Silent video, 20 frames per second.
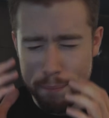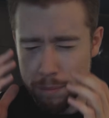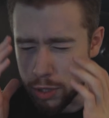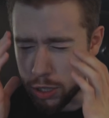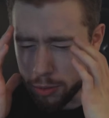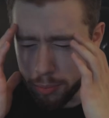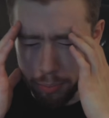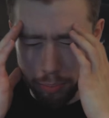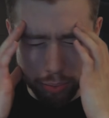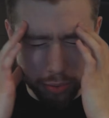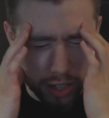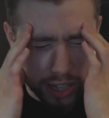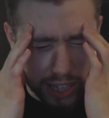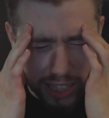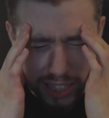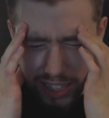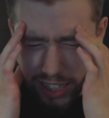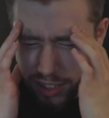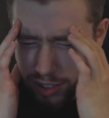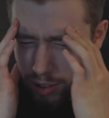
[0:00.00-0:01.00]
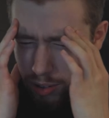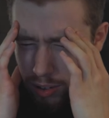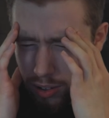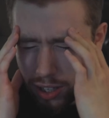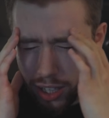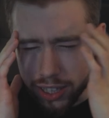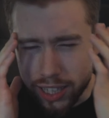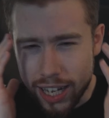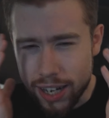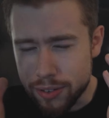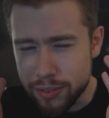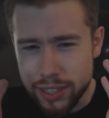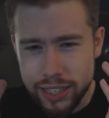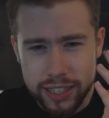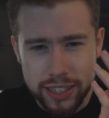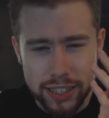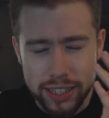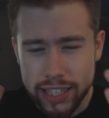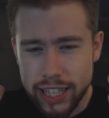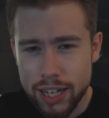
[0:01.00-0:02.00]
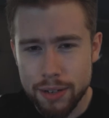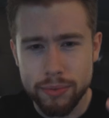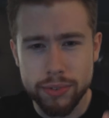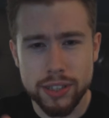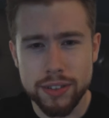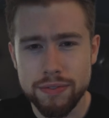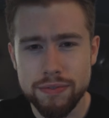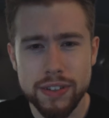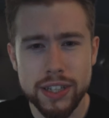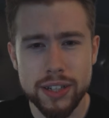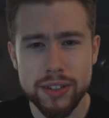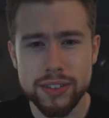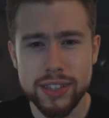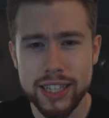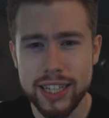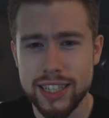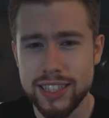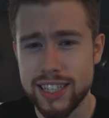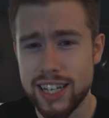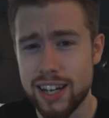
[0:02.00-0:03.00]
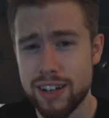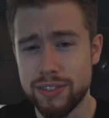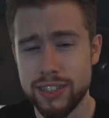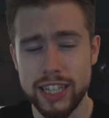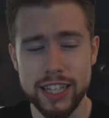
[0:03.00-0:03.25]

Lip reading: your brain is all cloudy and you can't really figure things out,